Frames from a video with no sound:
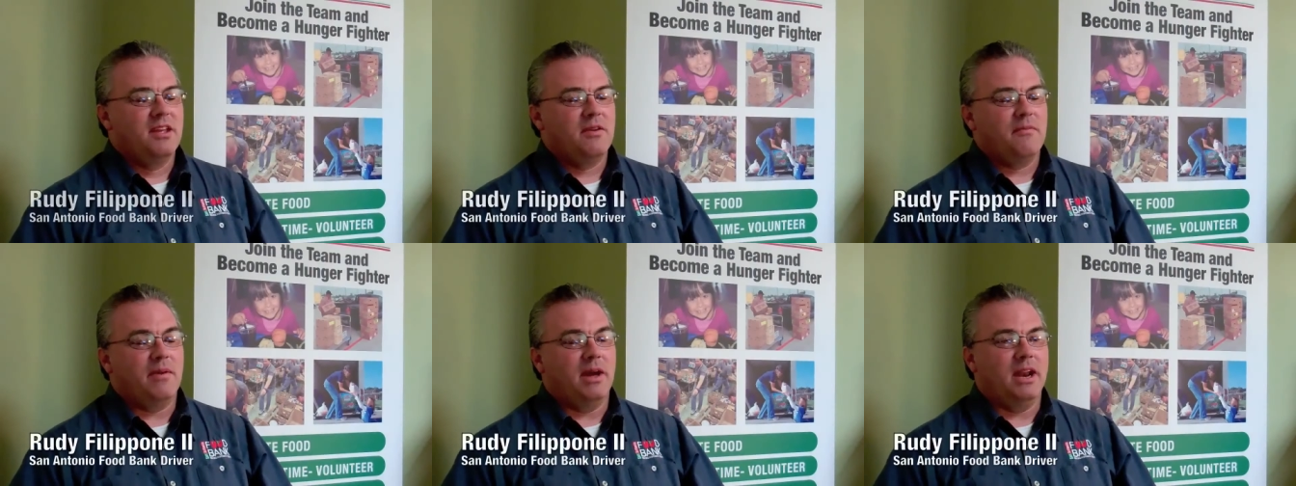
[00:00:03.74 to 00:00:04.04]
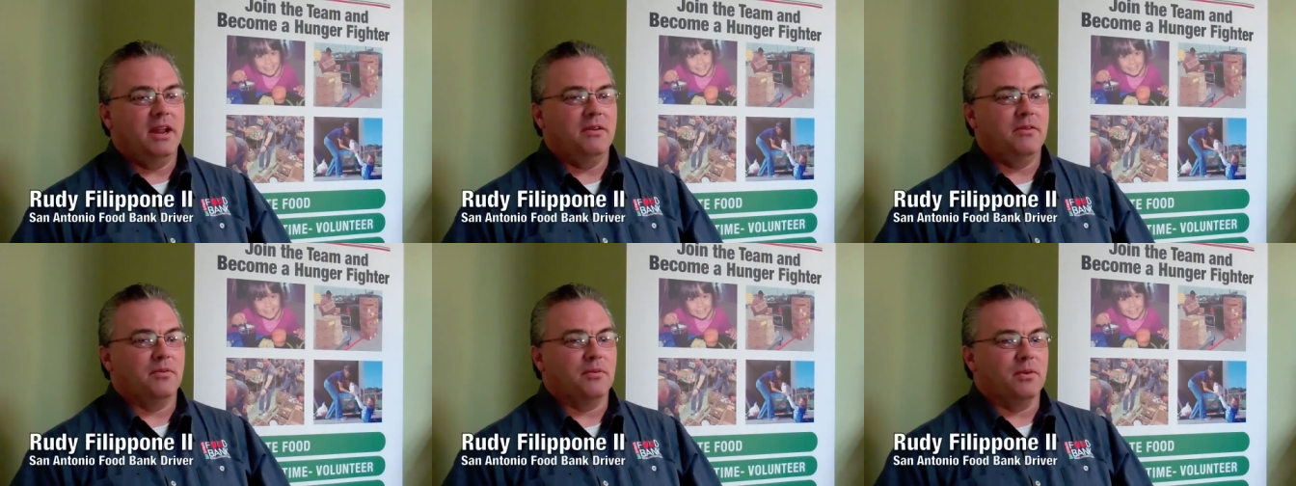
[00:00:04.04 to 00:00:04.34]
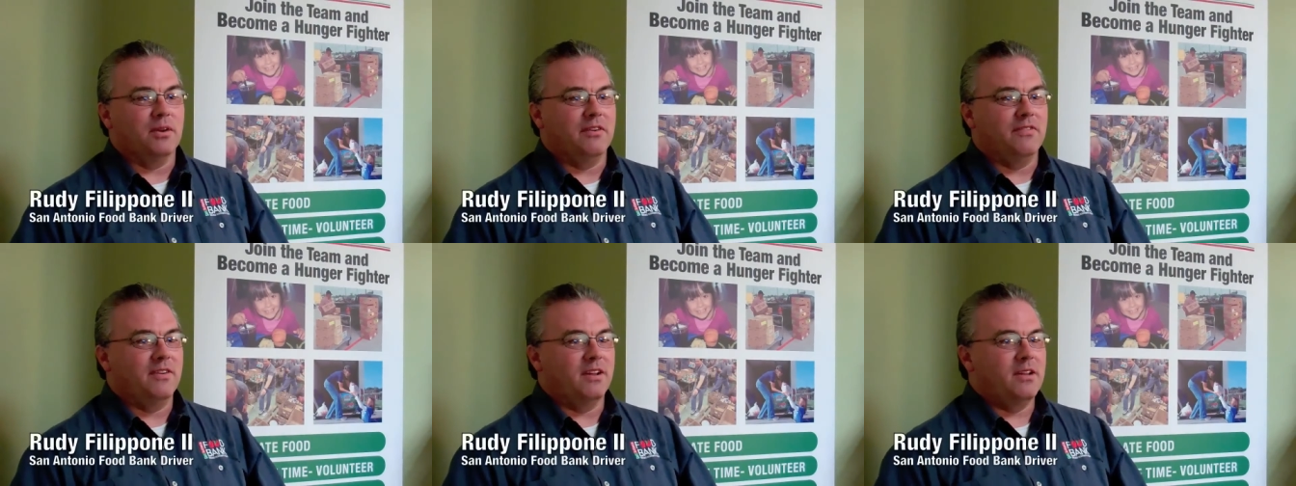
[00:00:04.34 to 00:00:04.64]
My name is
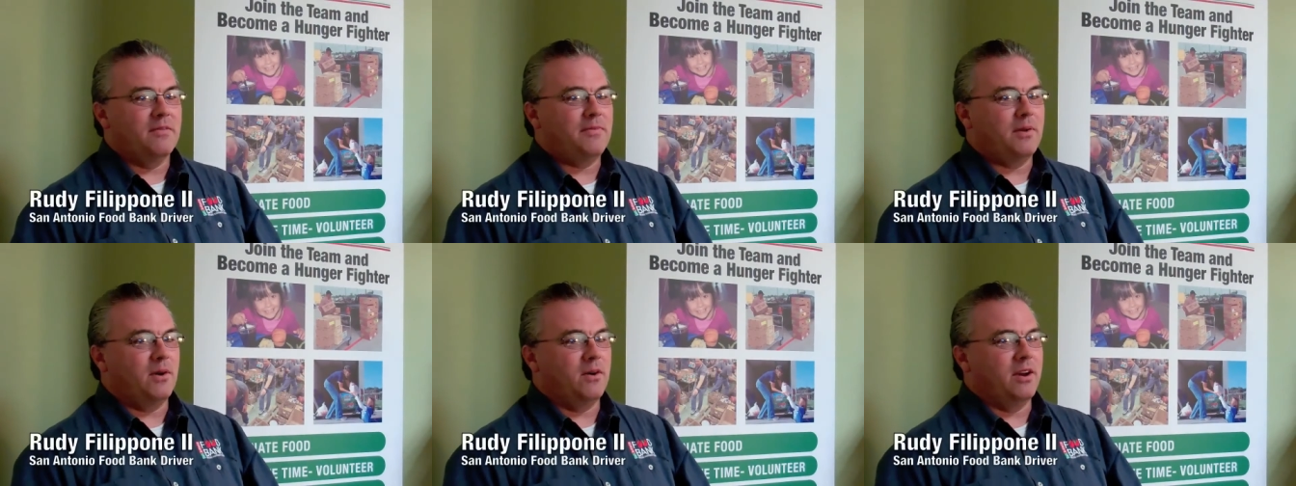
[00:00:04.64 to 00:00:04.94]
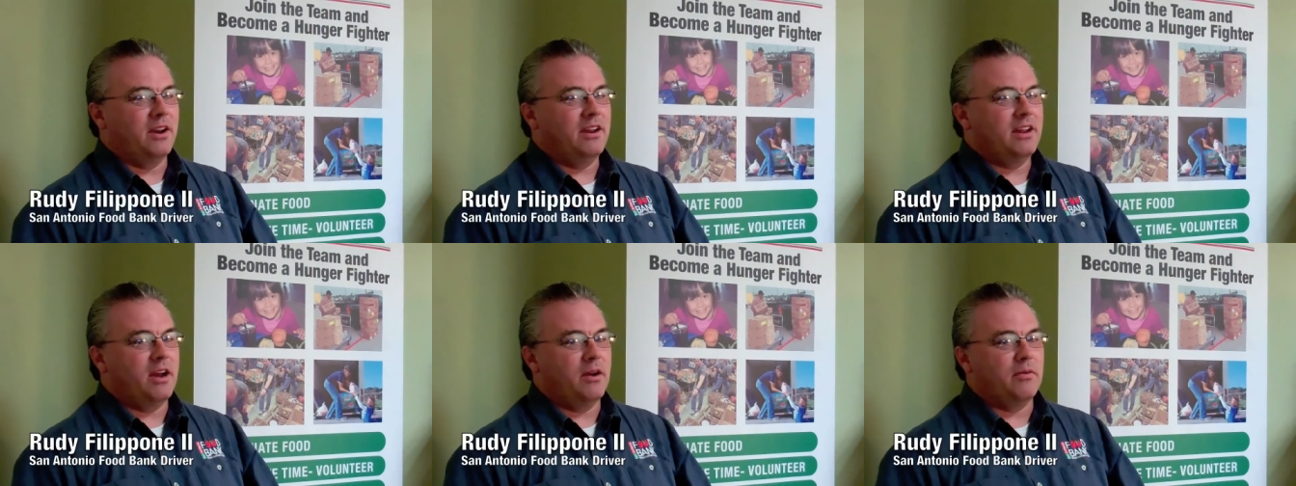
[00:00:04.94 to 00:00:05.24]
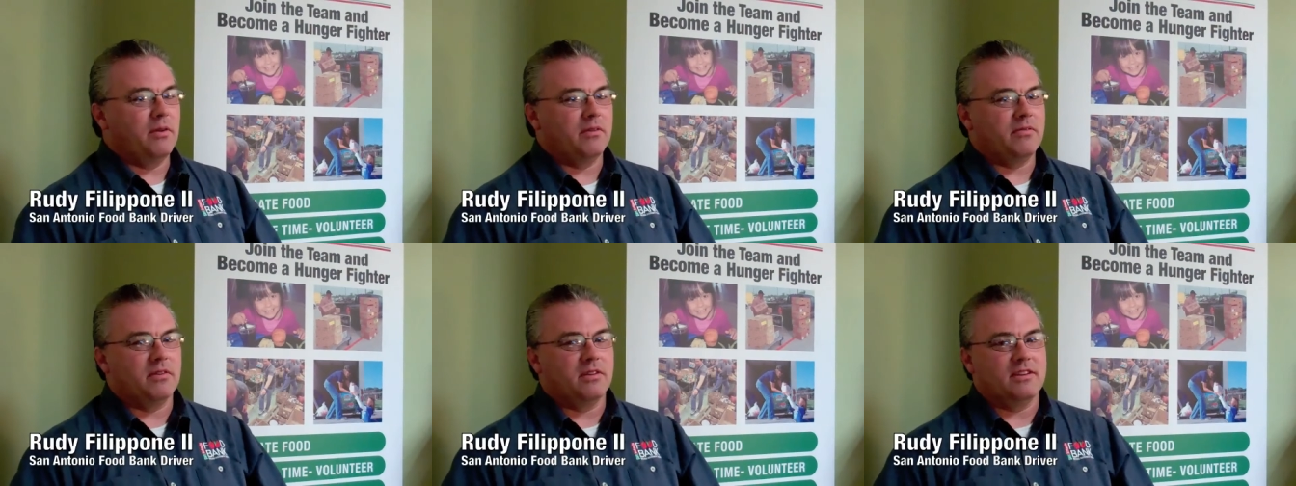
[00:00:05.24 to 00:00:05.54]
Rudy Filippone. I
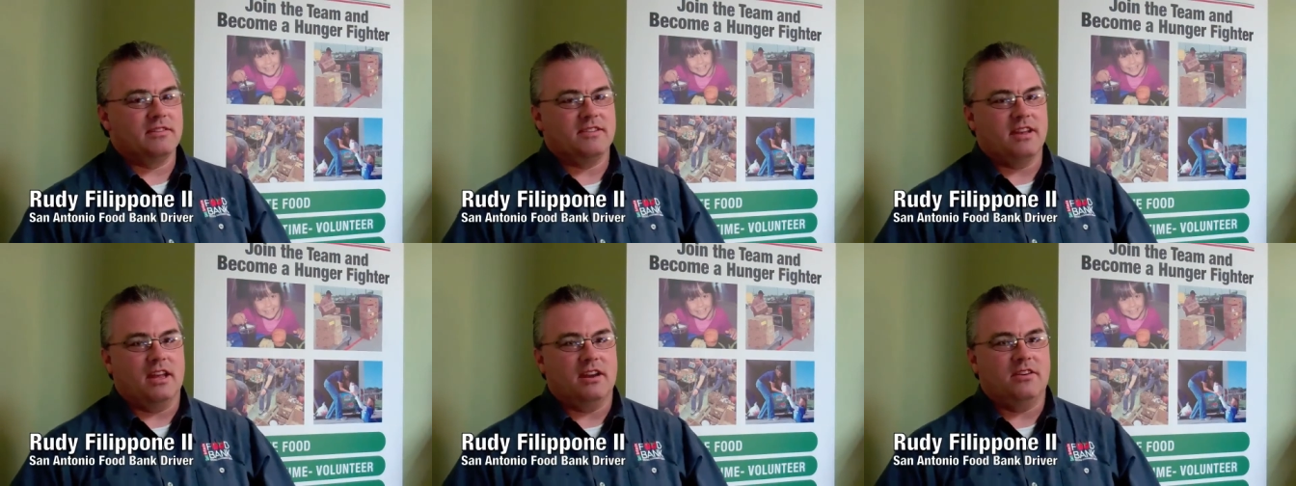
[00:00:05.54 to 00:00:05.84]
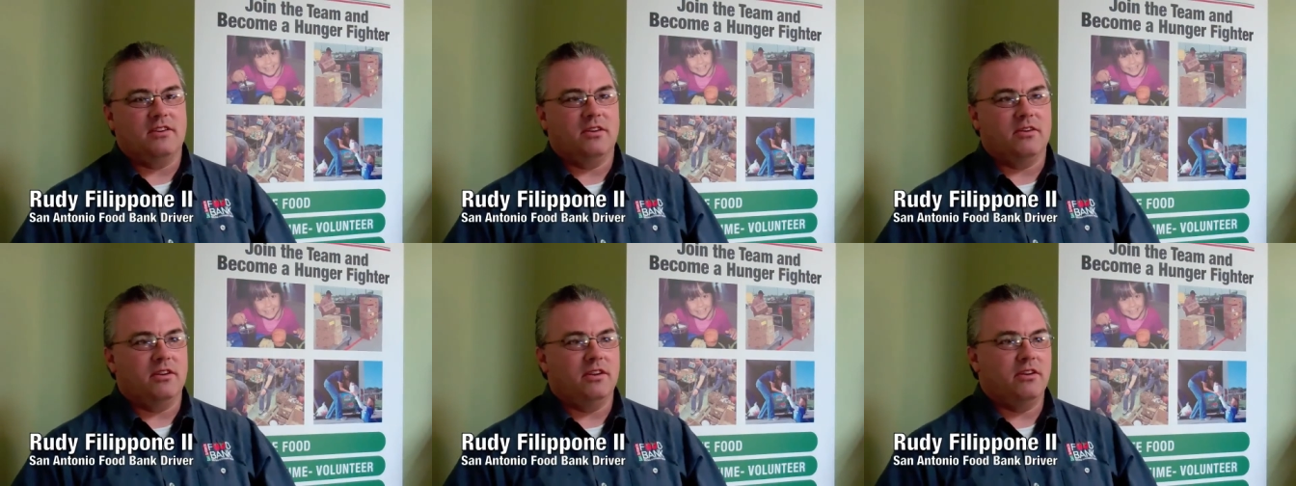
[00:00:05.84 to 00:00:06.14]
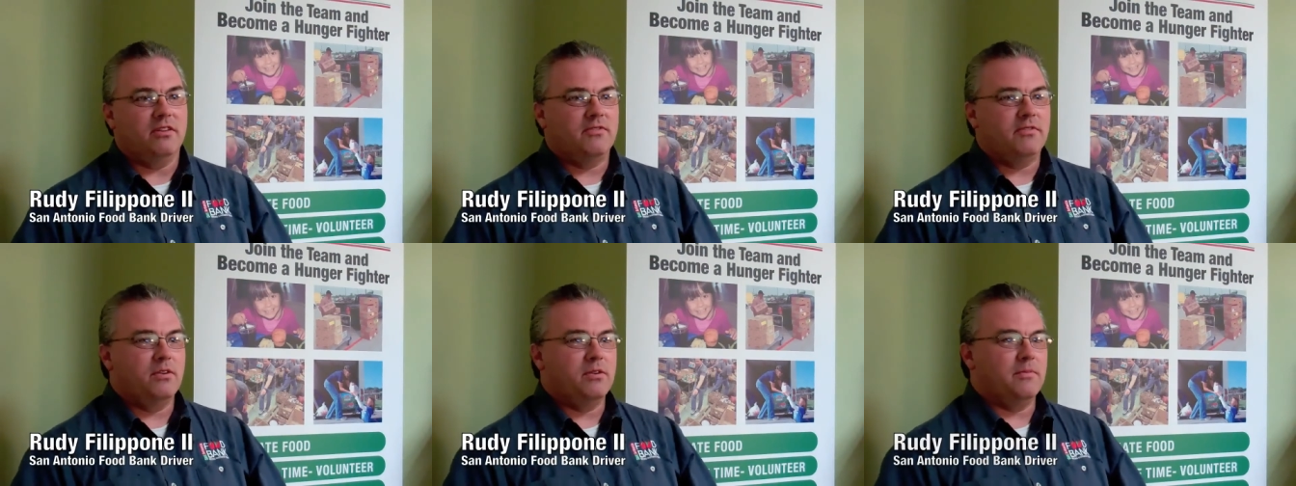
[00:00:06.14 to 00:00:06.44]
work for the San
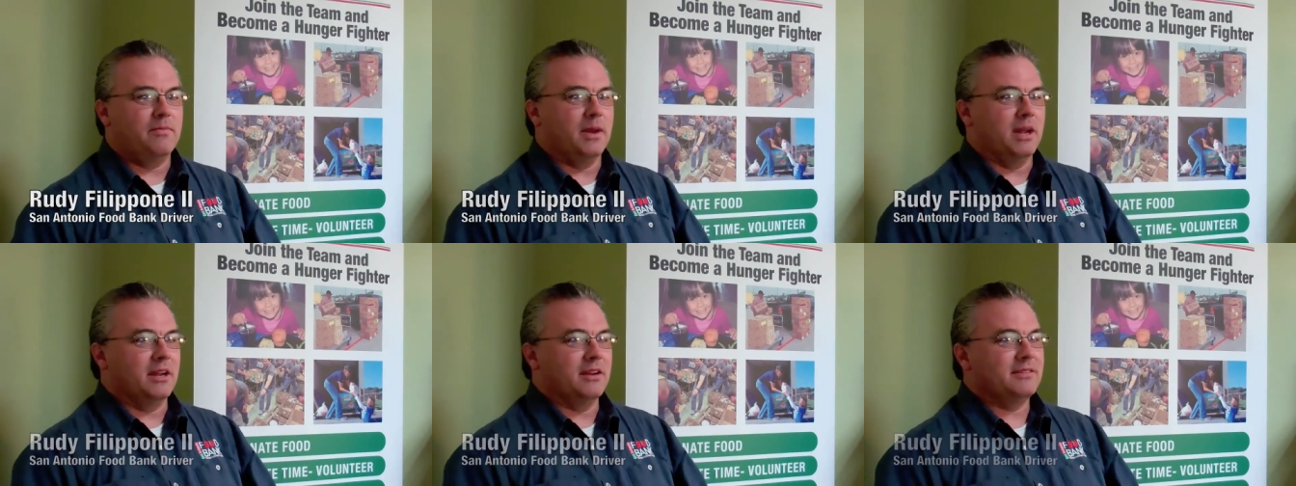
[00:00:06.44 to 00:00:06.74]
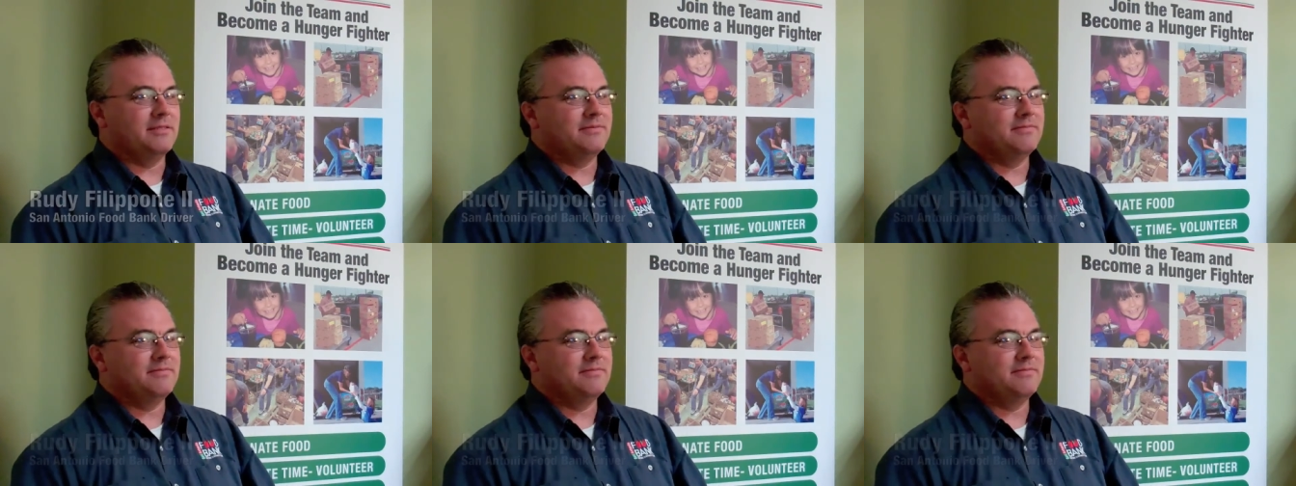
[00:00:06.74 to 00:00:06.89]
Antonio Food Bank.